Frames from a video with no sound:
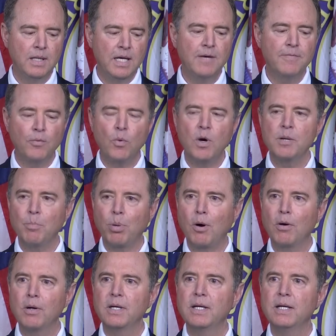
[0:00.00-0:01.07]
if one
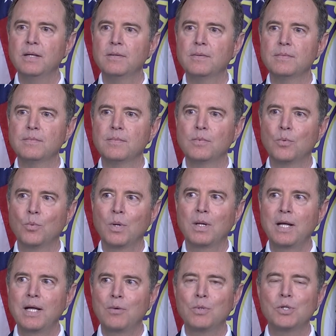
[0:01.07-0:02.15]
party
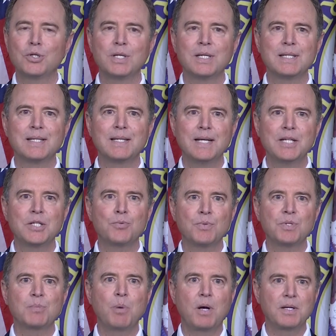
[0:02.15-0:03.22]
relinquishes its
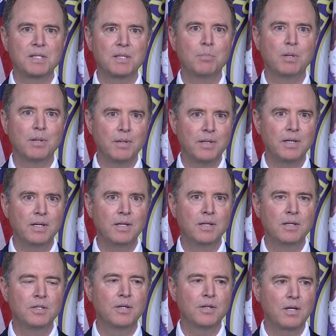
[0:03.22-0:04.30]
responsibility
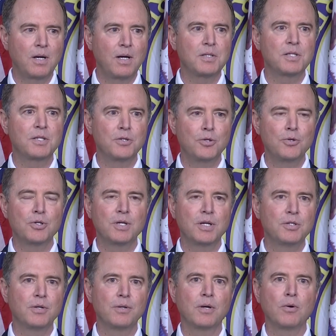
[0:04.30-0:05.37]
to the Constitution and
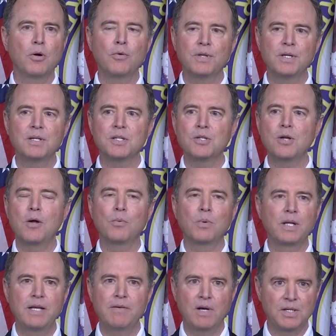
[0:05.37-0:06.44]
to their oath, it does not
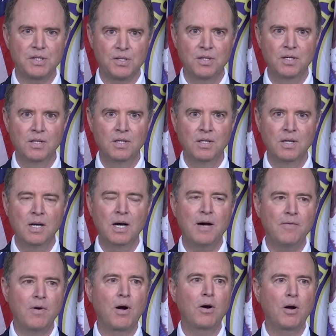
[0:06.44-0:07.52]
relieve us
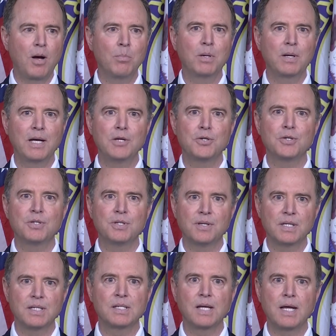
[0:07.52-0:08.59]
of our obligation to
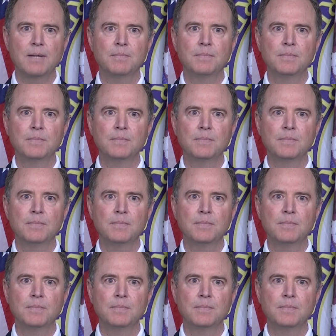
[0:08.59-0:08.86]
the same.